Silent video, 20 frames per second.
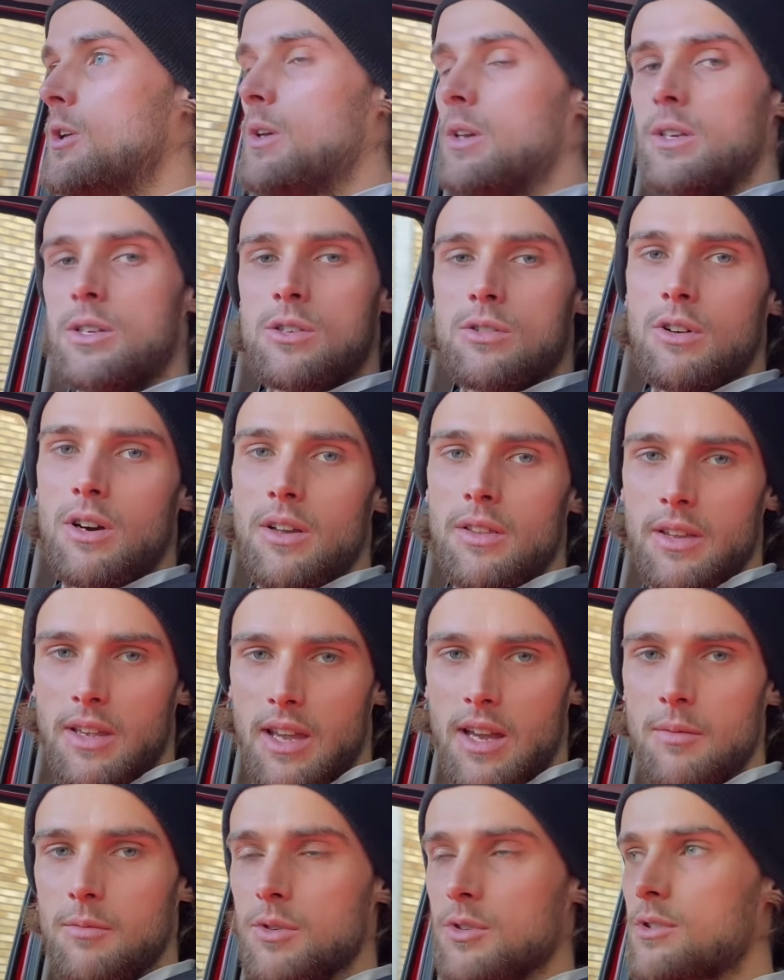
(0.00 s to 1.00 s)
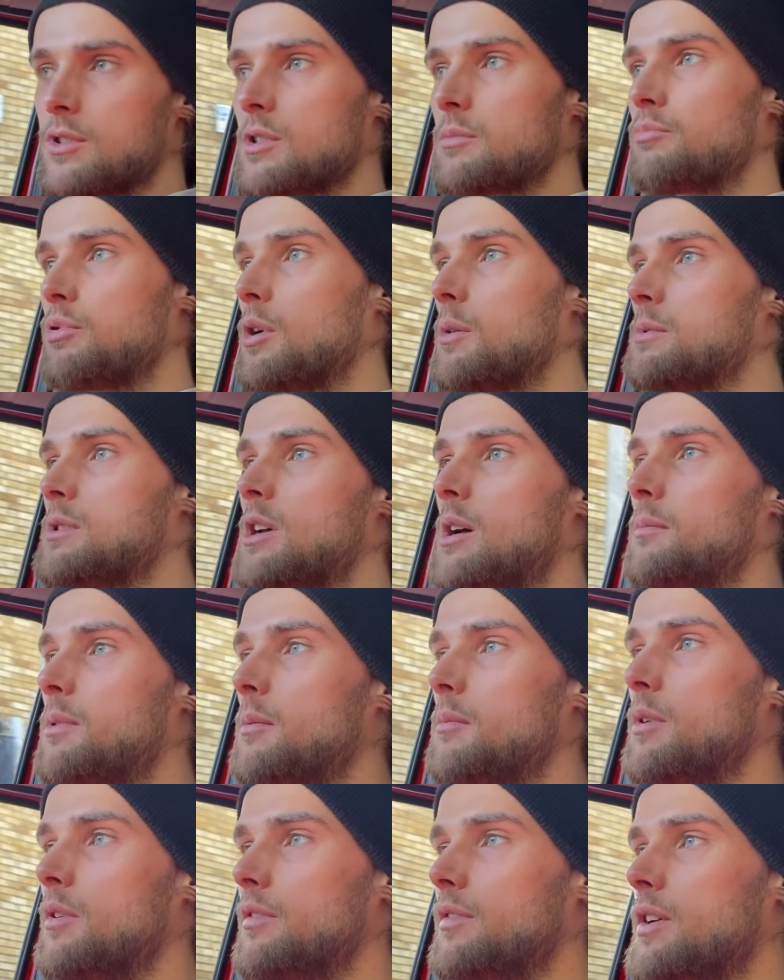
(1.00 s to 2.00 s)
It's right, the camera's just propped up.
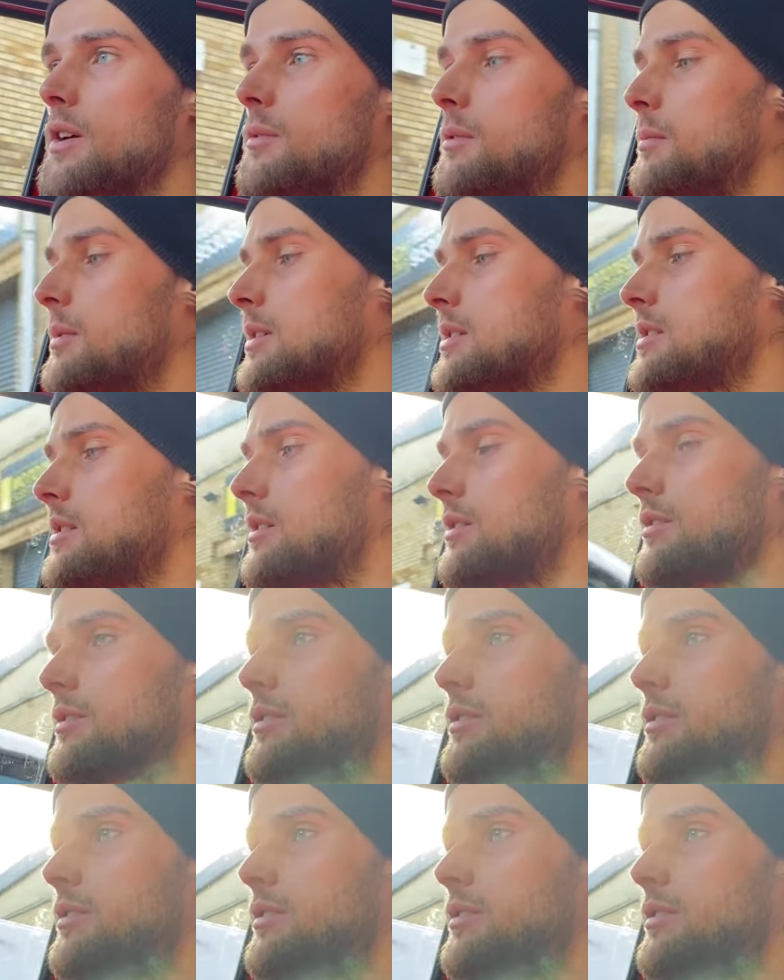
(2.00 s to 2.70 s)
I'm not filming myself.